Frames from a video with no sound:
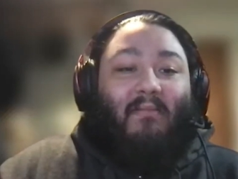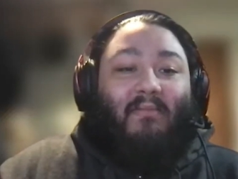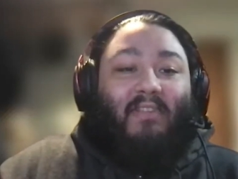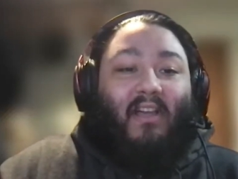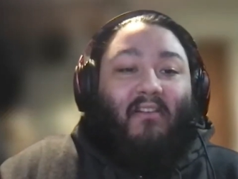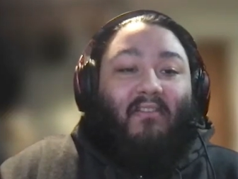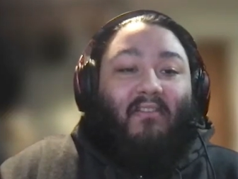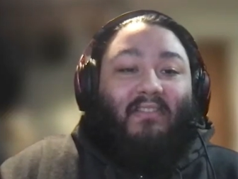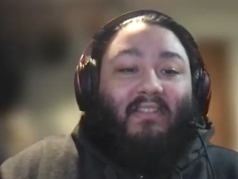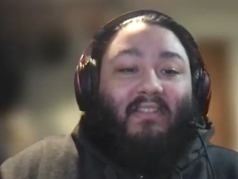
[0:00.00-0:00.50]
So
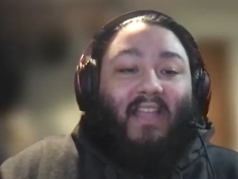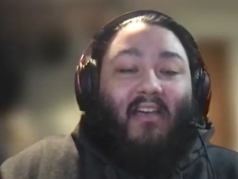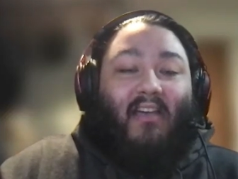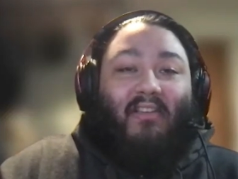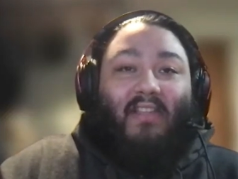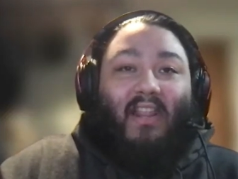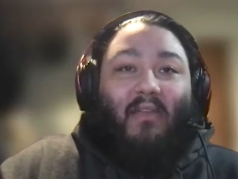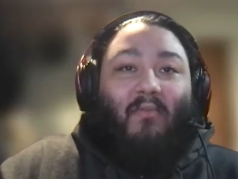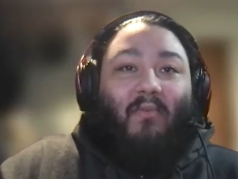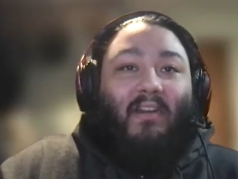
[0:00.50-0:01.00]
I was I was
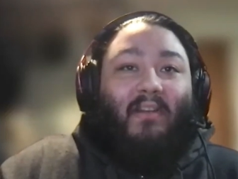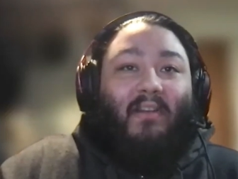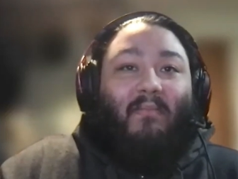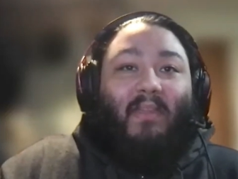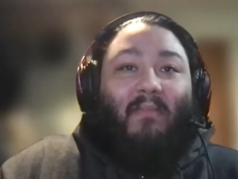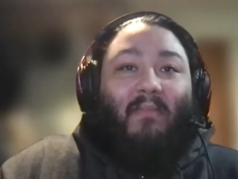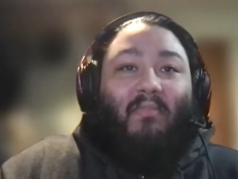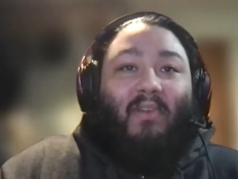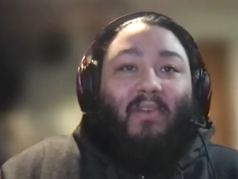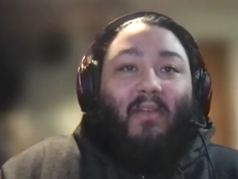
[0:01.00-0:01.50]
like one of the
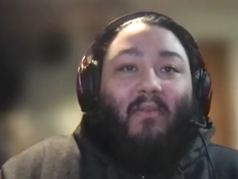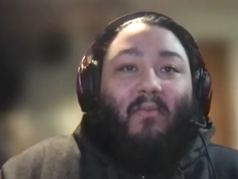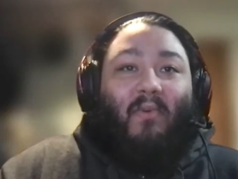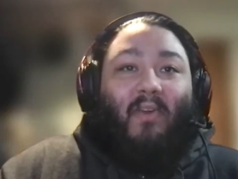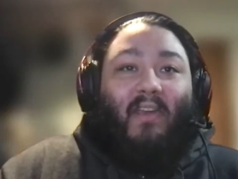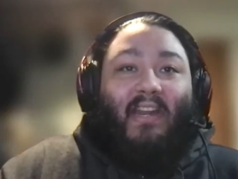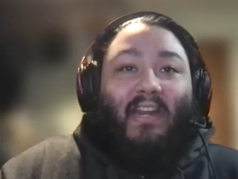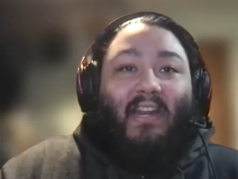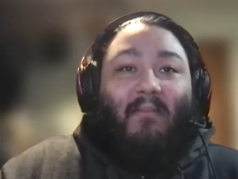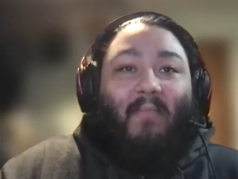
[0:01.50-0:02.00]
people like
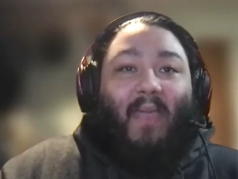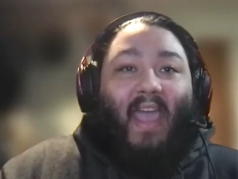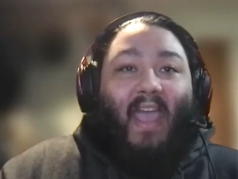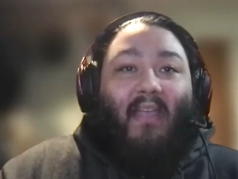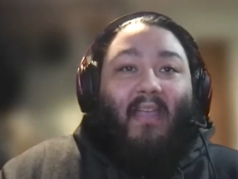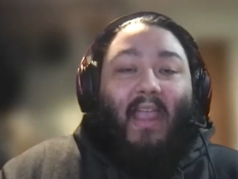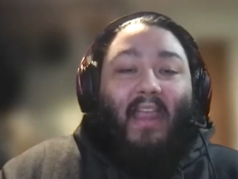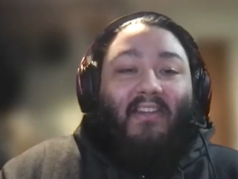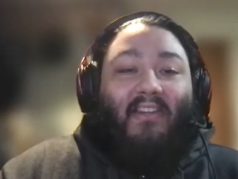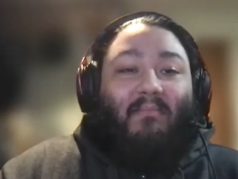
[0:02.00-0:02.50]
working in the
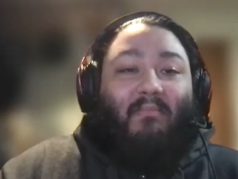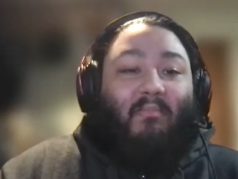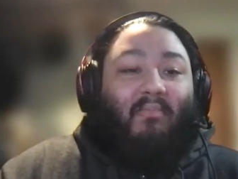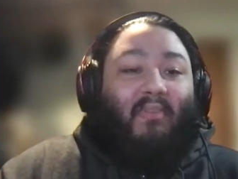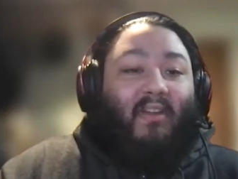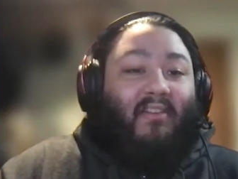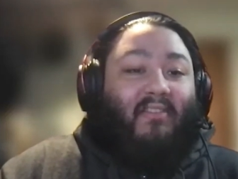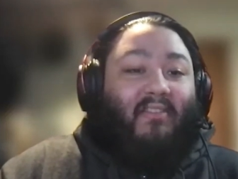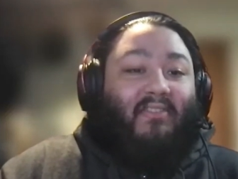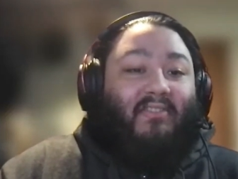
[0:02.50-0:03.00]
back, actually
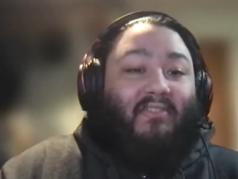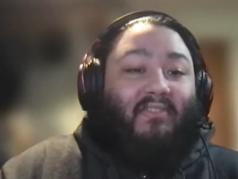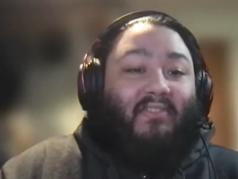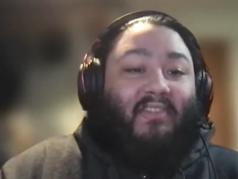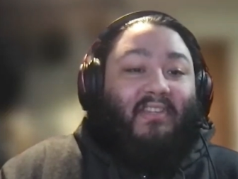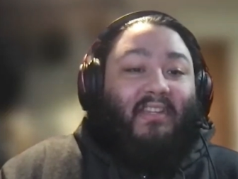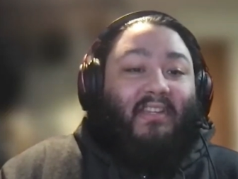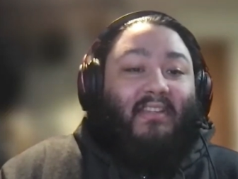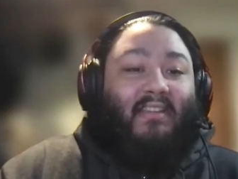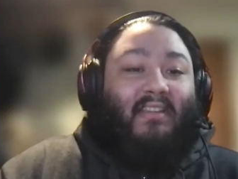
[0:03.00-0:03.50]
preparing
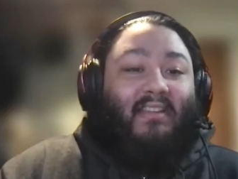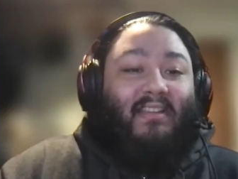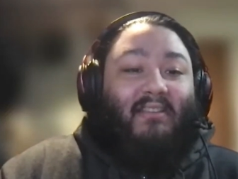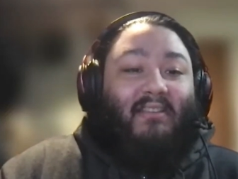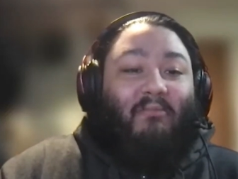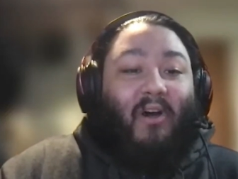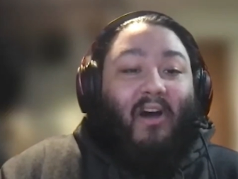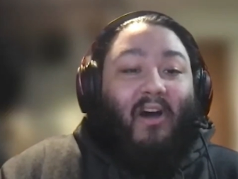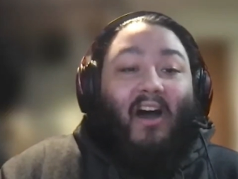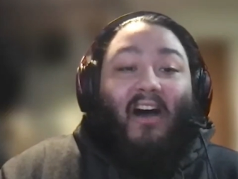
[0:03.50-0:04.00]
sushi,
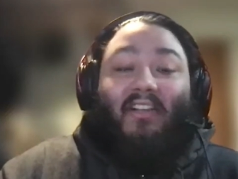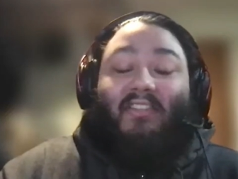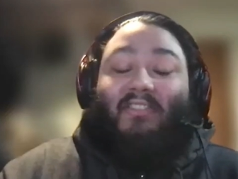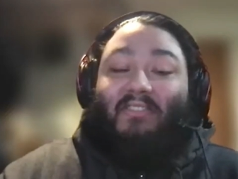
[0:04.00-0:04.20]
while also